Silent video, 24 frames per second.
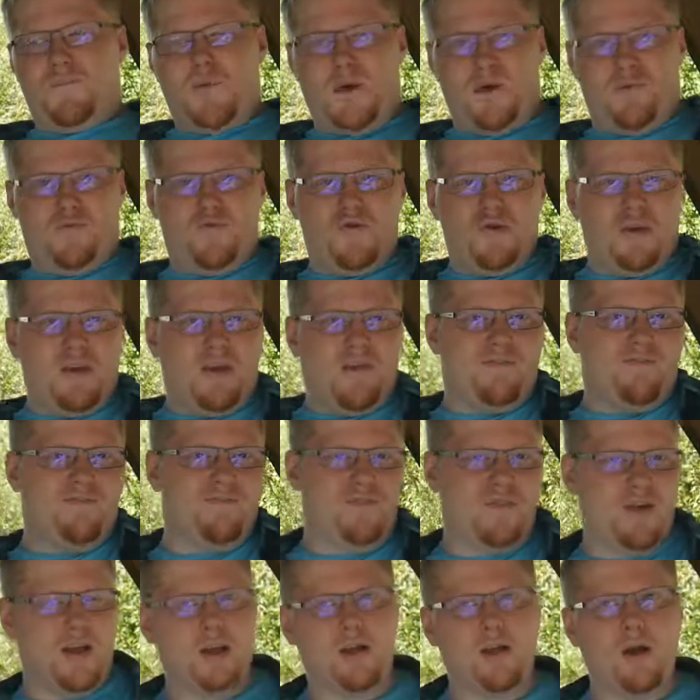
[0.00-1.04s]

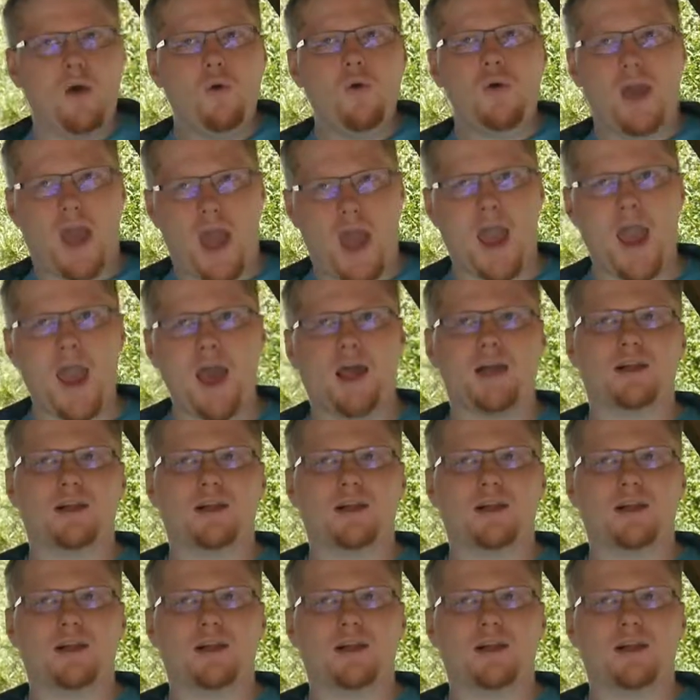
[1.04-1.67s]
it's okay.